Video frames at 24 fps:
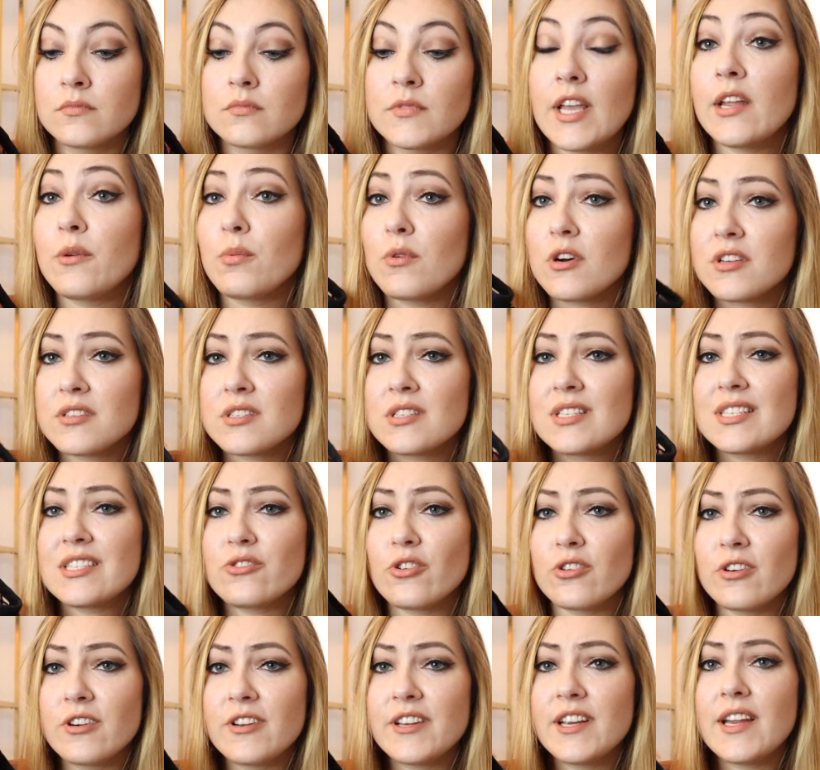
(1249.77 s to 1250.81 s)
It wasn't
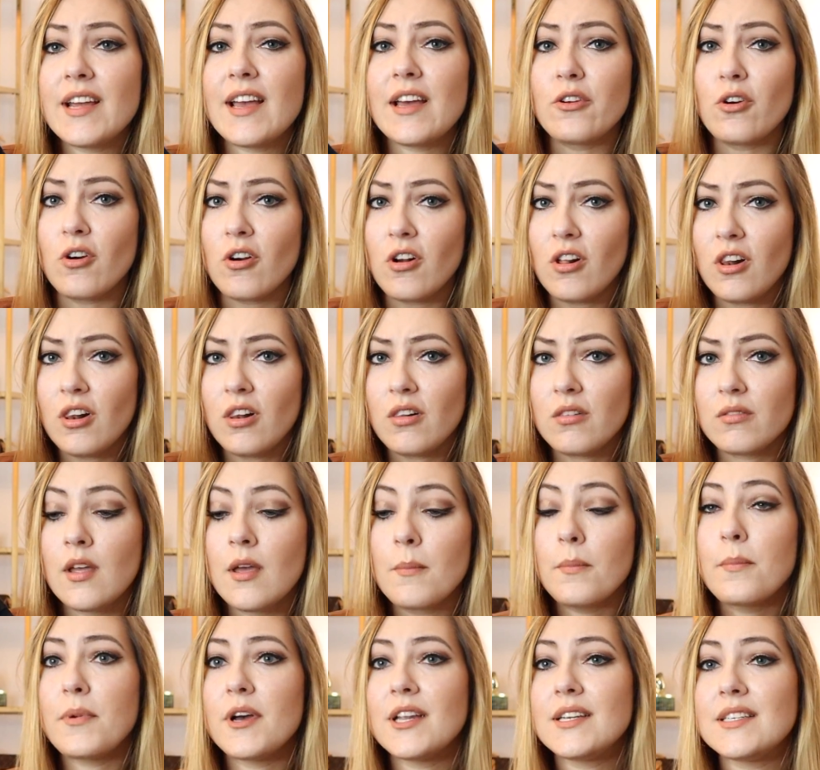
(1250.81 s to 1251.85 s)
dirty at all,
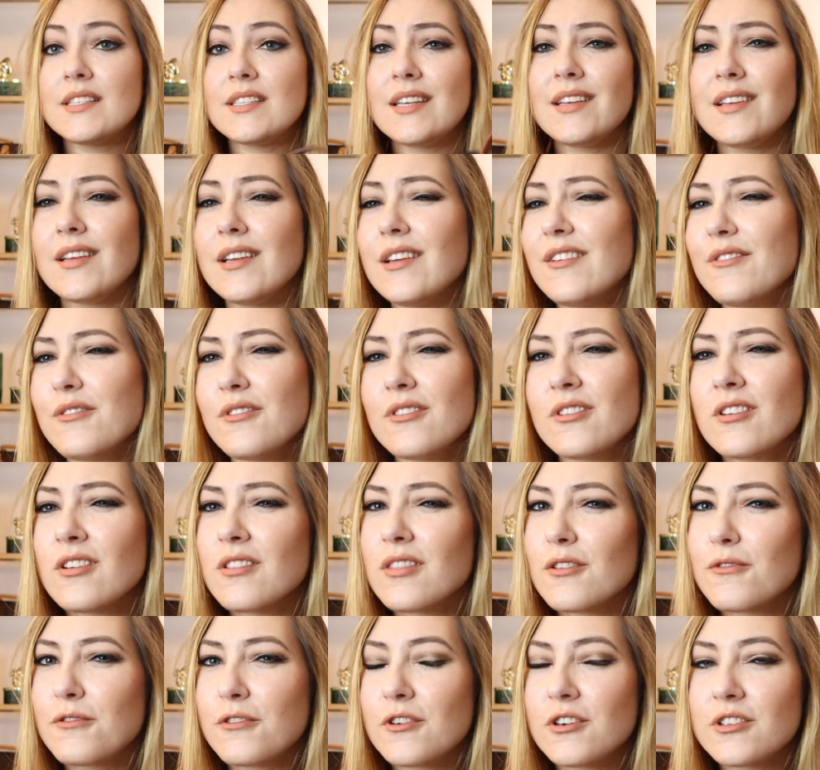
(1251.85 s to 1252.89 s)
but if you're not
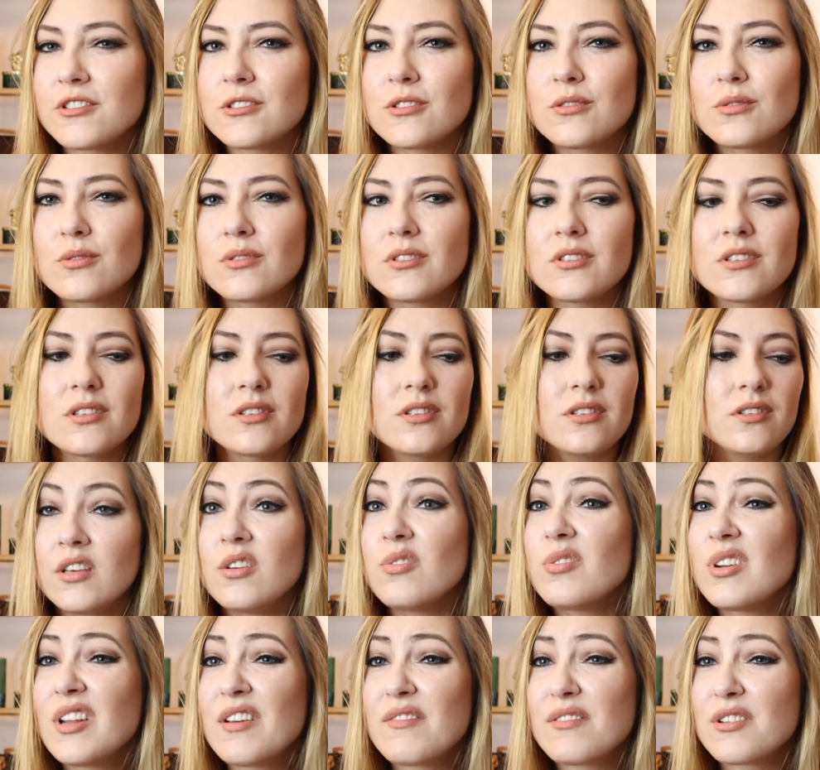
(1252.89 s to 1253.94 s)
the first owner,
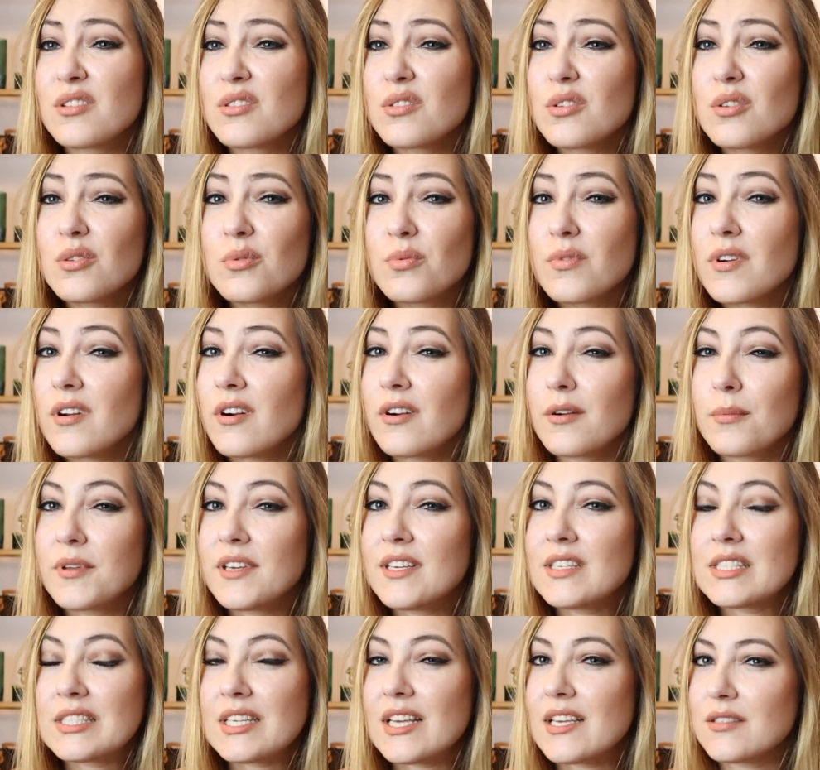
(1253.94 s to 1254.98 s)
you never know where a
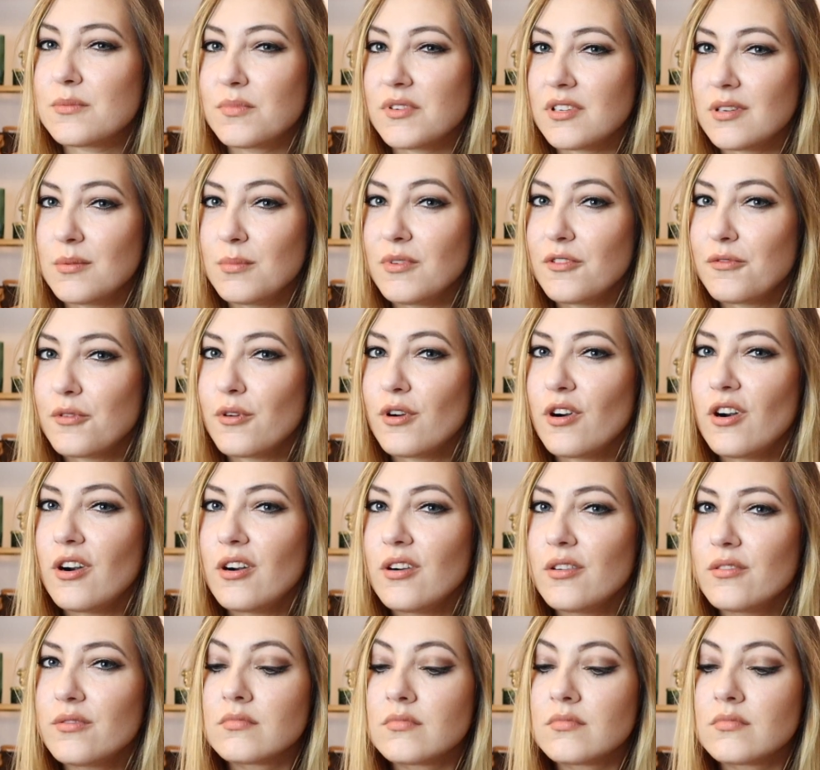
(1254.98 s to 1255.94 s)
piece has been before.